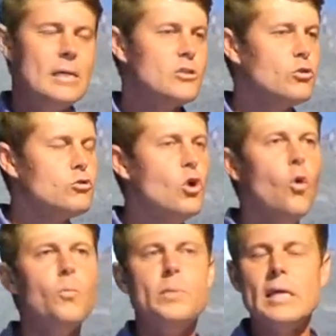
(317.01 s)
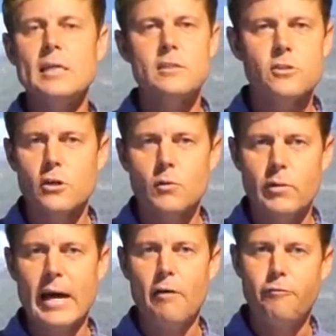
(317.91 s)
So don't be concerned
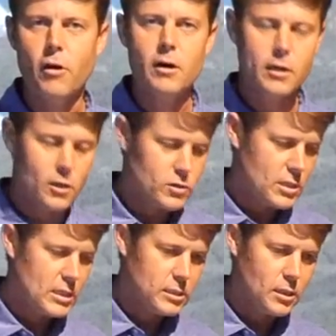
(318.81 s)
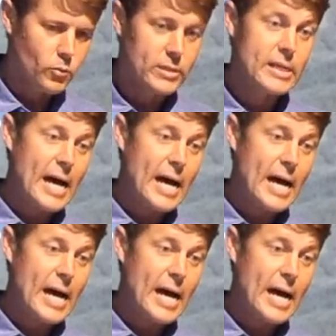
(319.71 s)
with how far it goes in these little ones.